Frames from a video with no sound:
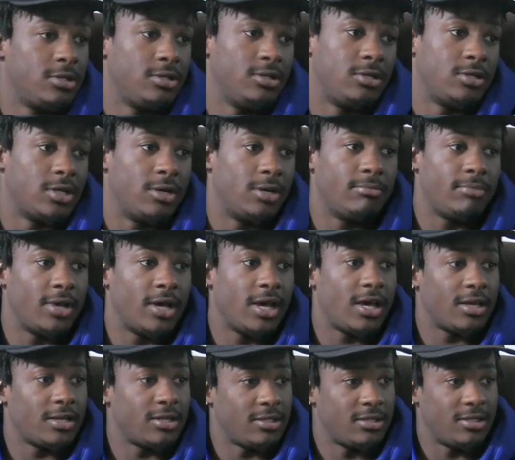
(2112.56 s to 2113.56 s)
Come back,
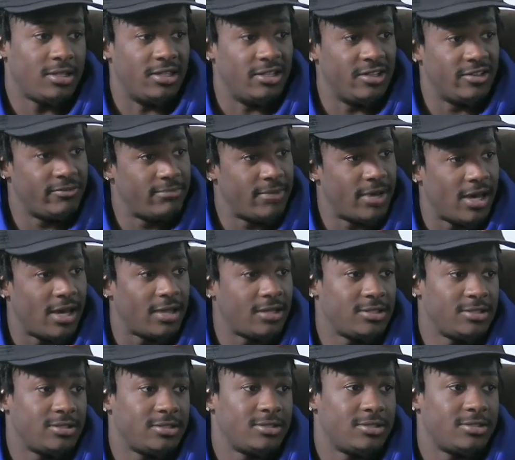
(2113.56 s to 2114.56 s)
give back,
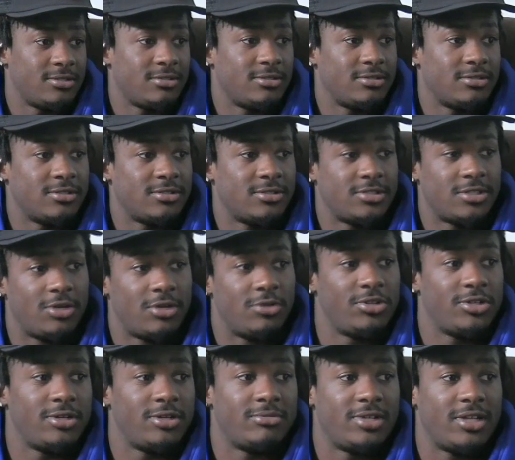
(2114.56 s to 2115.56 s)
show
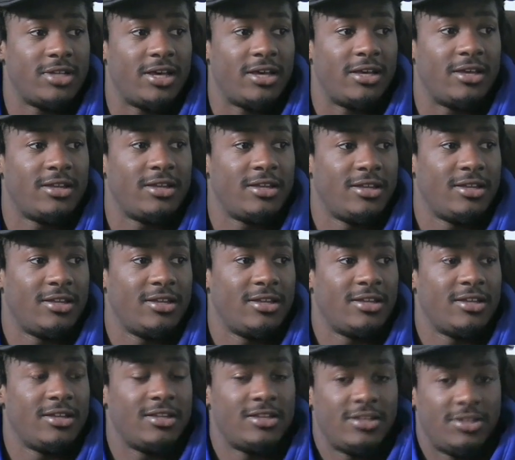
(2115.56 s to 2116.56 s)
them that yeah.
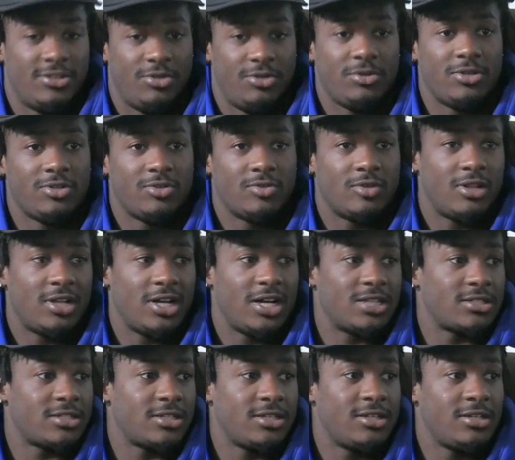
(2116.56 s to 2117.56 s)
you can do a lot of
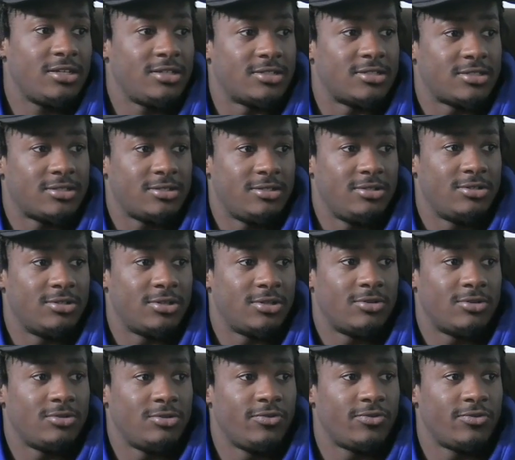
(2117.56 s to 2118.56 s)
things. You know,
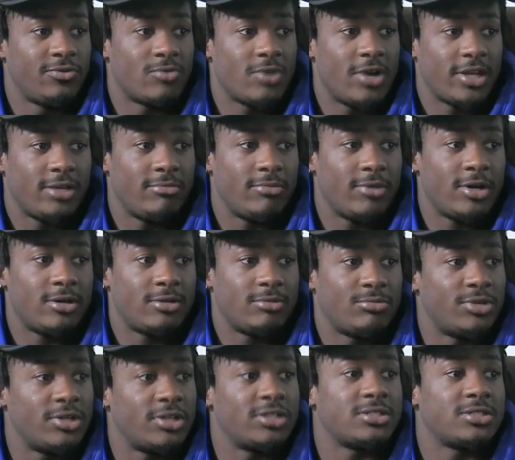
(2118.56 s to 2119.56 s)
you from Rocky Mountain,
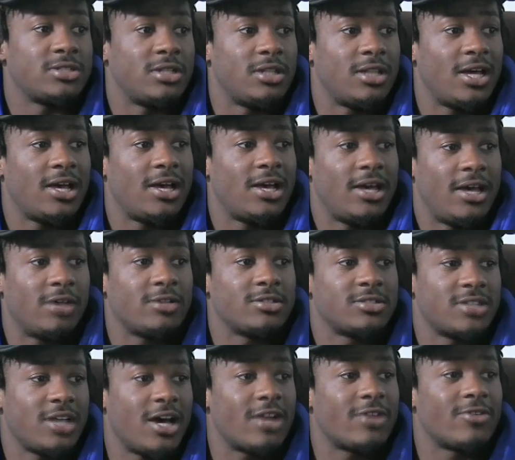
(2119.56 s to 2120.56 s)
but it's a lot
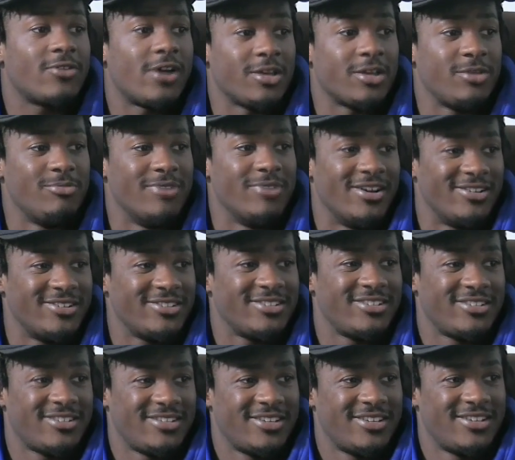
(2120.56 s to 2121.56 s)
outside of Rocky Mountain.
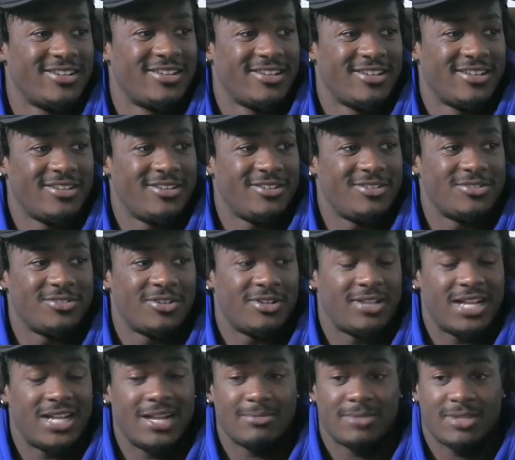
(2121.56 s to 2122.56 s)
You know, a
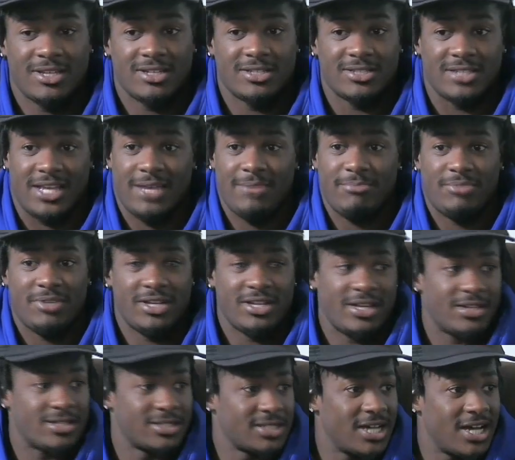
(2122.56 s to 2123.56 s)
lot of kids ain't been
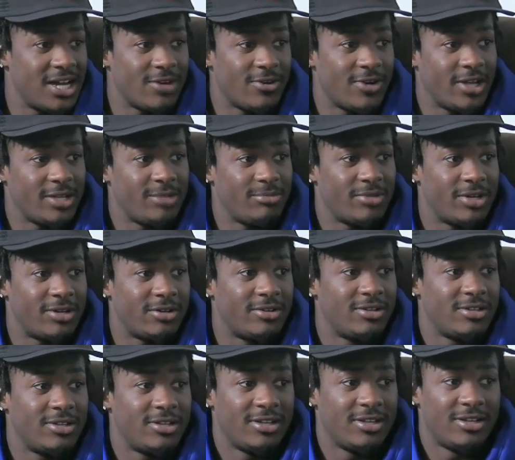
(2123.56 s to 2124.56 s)
outside of Rocky Mountain.
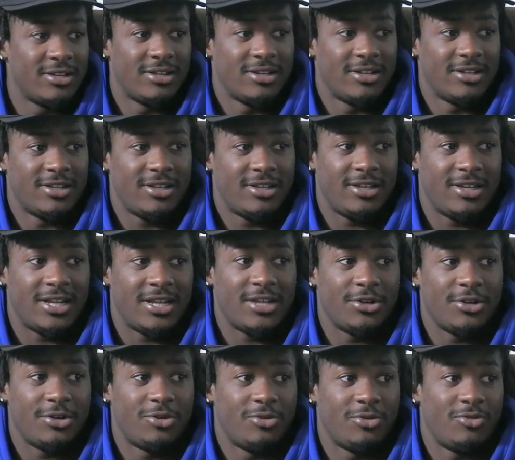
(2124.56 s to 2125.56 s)
Yeah. And I
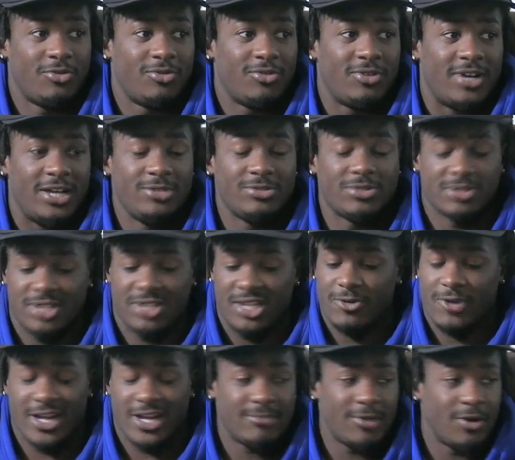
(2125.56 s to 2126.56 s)
know crazy. I used to think
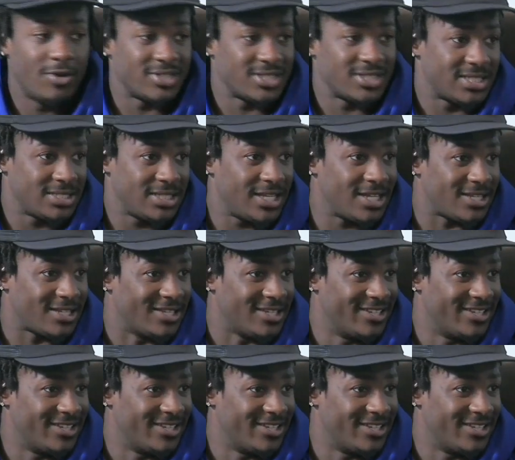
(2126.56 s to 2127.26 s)
Rocky Mountain was a city.